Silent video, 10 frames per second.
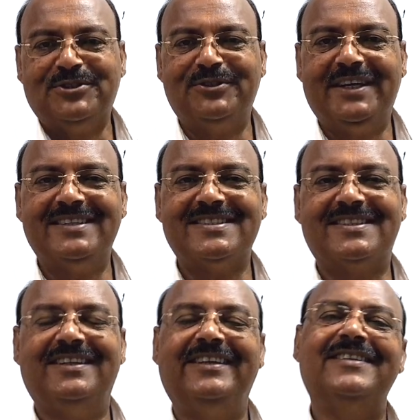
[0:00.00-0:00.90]

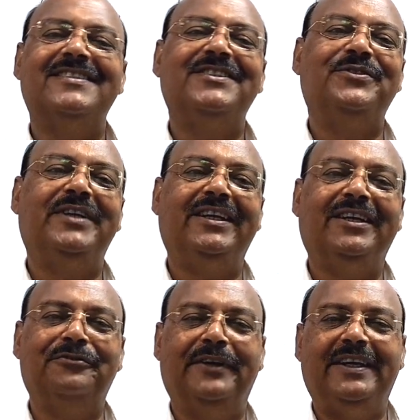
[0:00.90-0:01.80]
students, let us see today
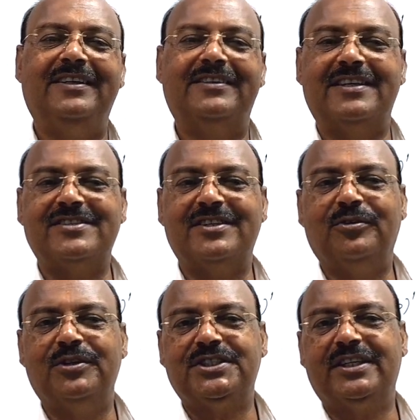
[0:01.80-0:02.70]
a very interesting
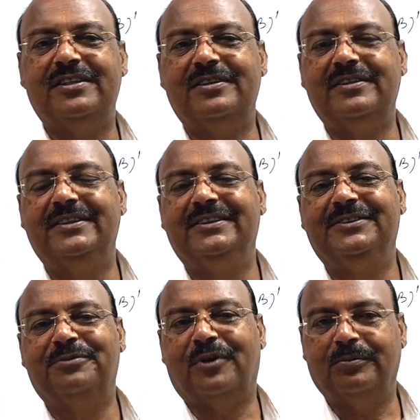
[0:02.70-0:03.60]
question
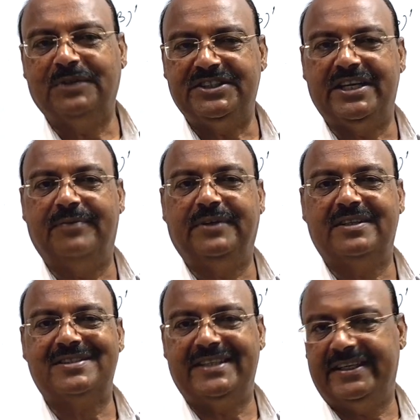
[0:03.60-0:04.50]
from the chapter
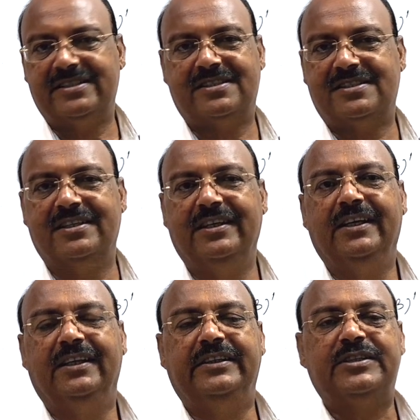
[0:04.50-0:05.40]
sets.
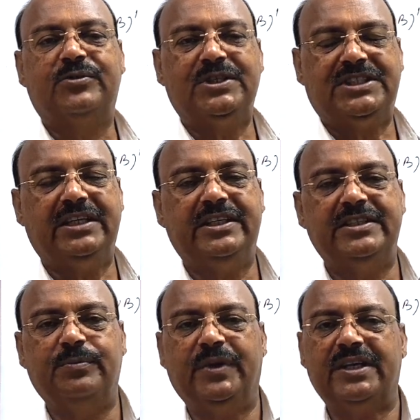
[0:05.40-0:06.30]
This question
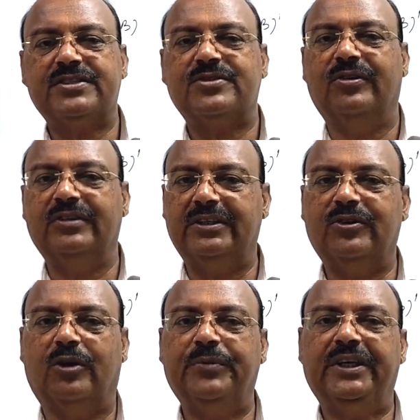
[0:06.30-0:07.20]
is based on the
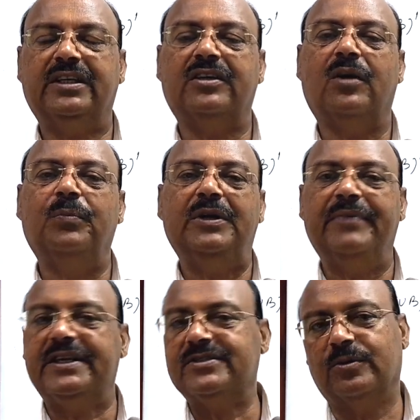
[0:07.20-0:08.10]
topic
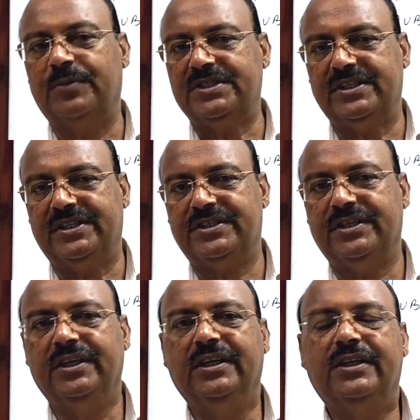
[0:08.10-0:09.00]
complements of a set.
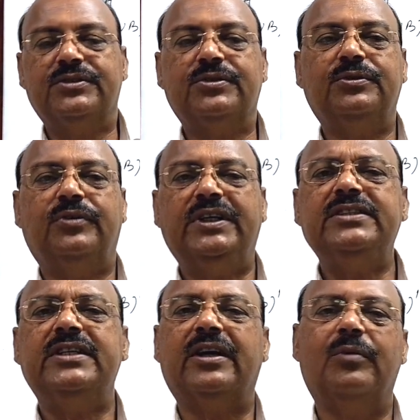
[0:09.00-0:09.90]
So what
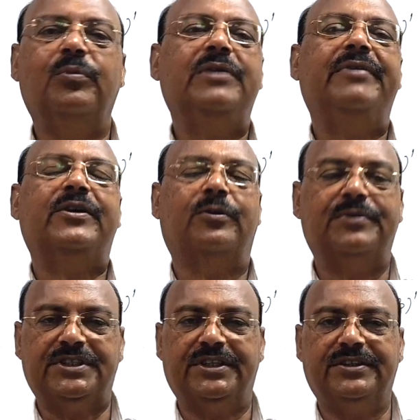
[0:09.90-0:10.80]
is the complement of
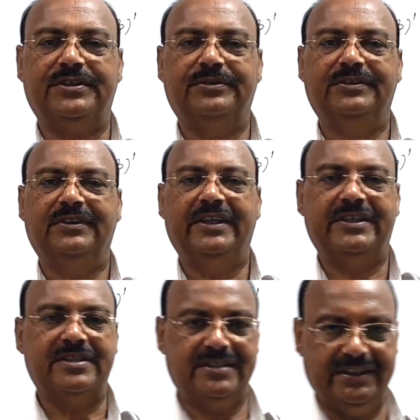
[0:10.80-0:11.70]
a set?
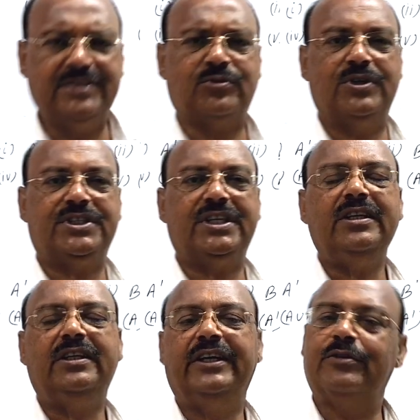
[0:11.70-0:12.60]
Let us see this
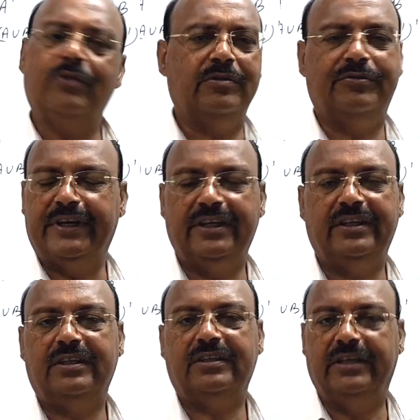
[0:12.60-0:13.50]
question, it will be
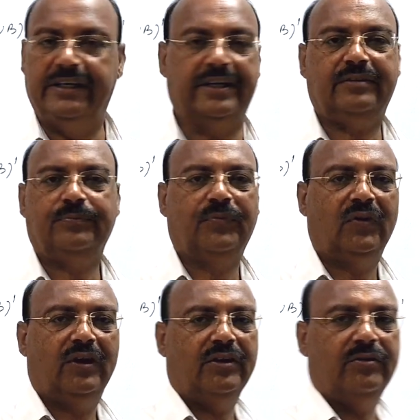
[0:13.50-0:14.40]
very clear,
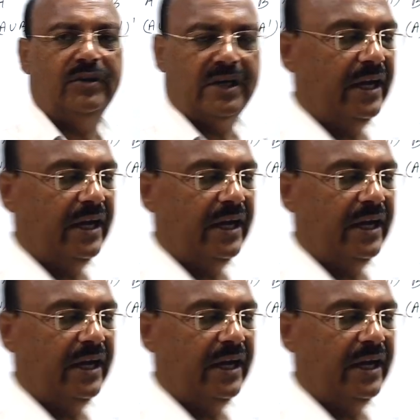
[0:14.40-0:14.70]
you can